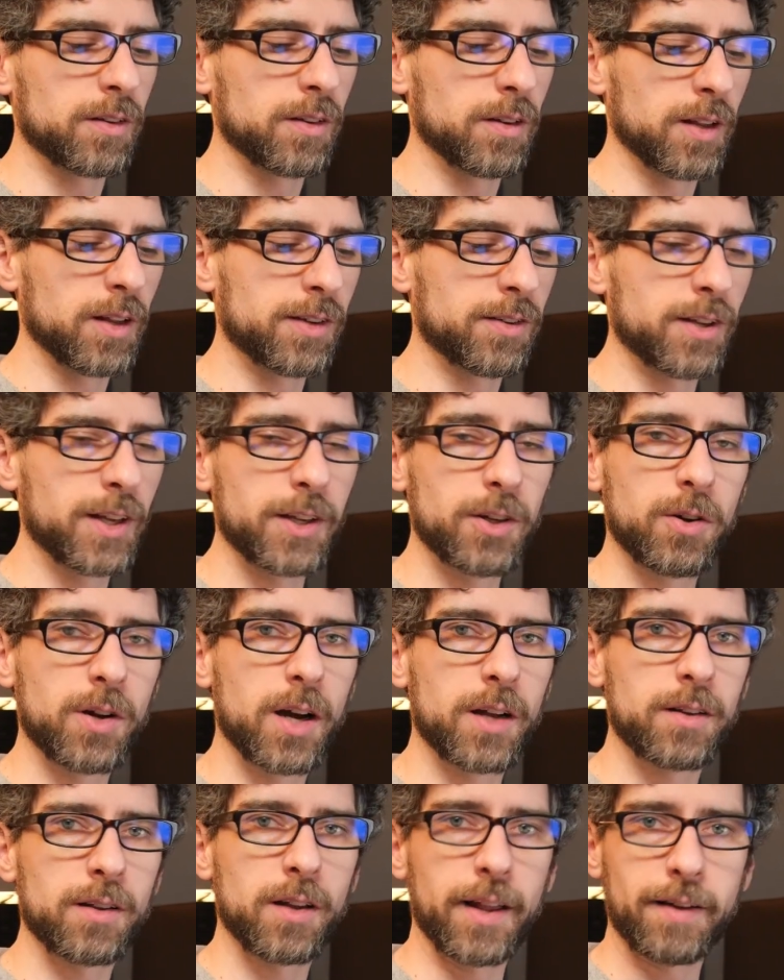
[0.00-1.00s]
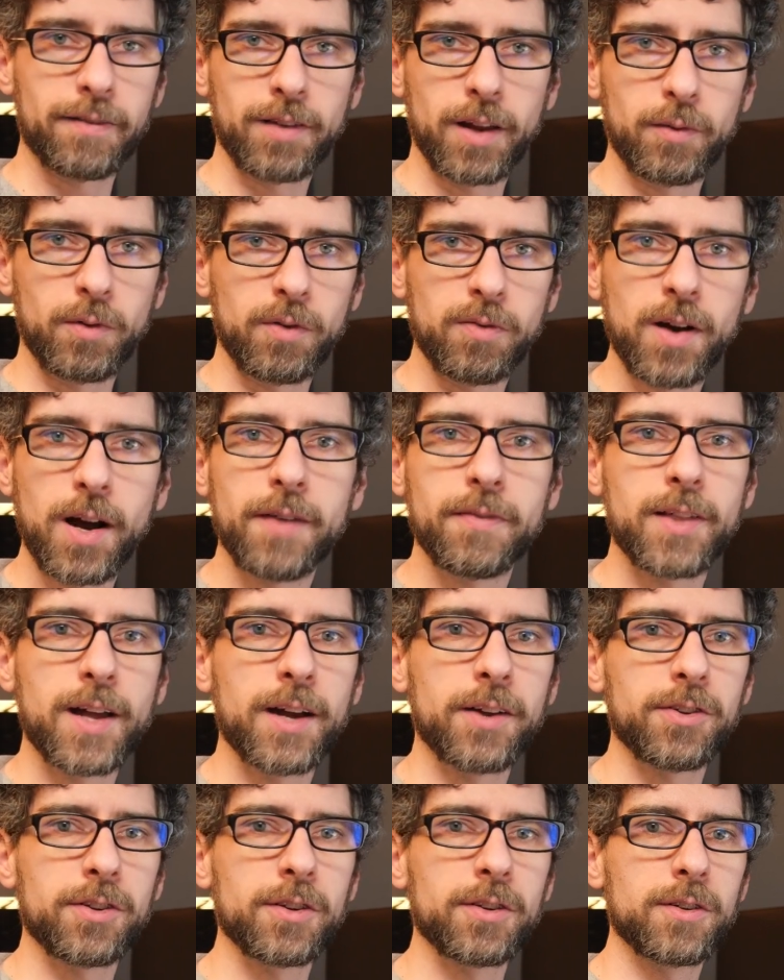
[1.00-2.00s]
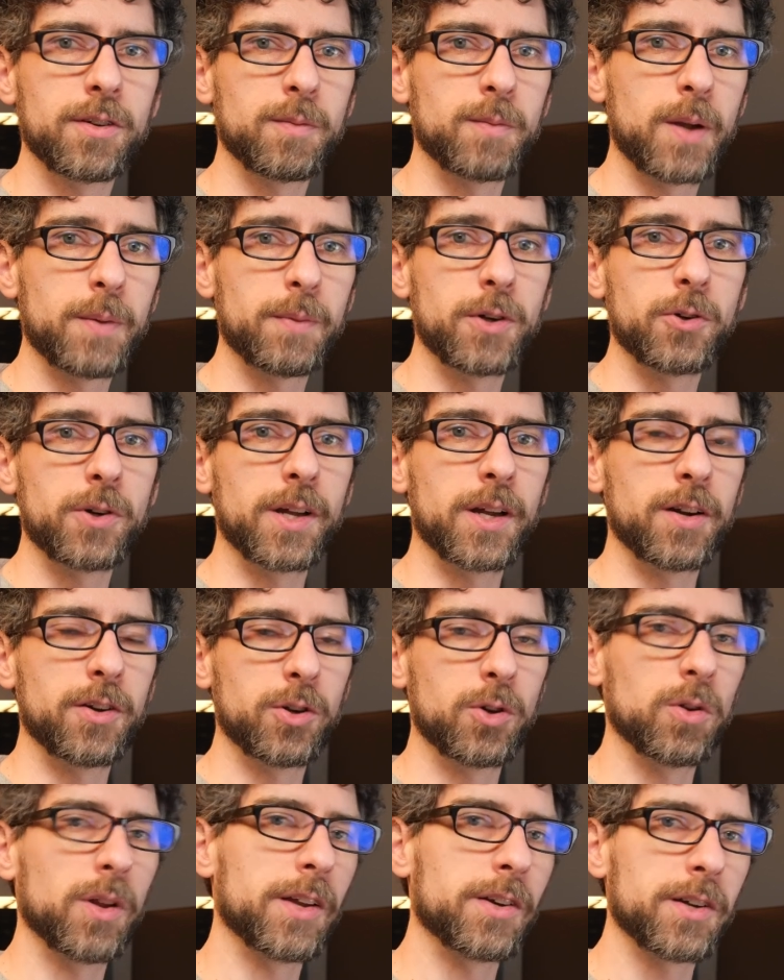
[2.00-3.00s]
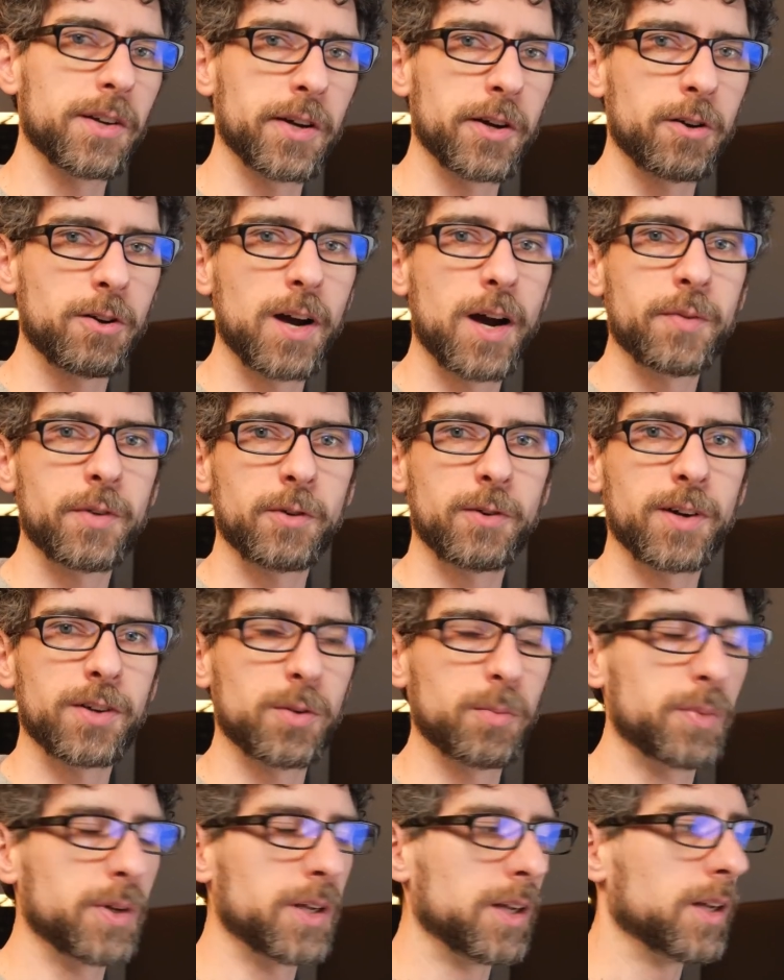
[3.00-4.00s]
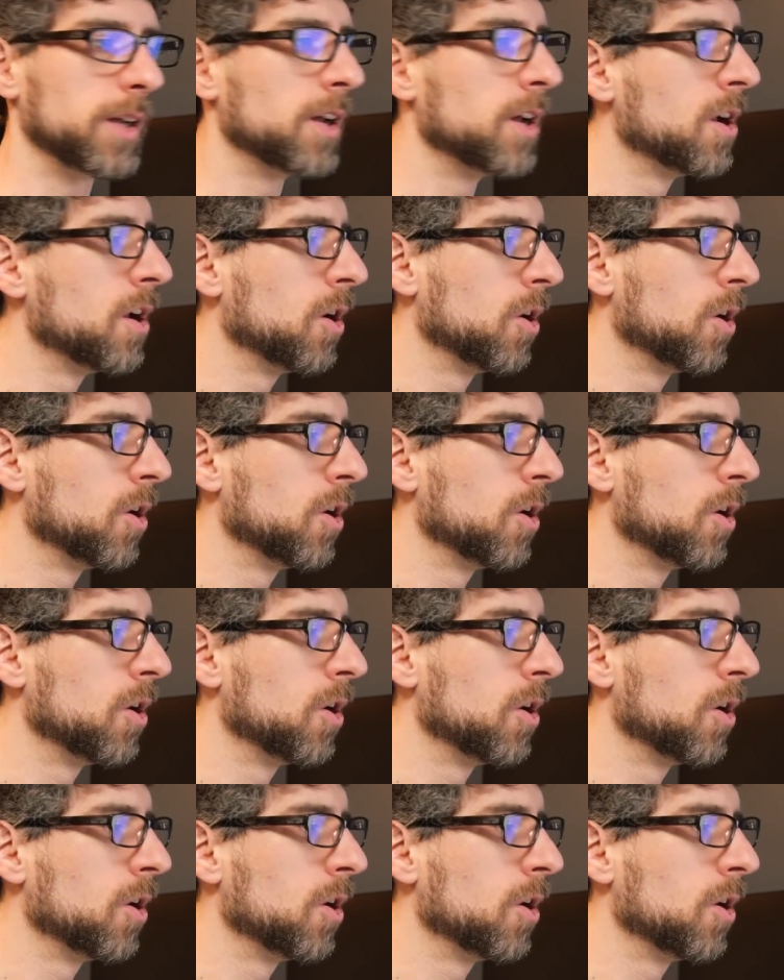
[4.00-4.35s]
Let's say you got to like level 5,000 and maybe you'd get a new legendary crafting recipe,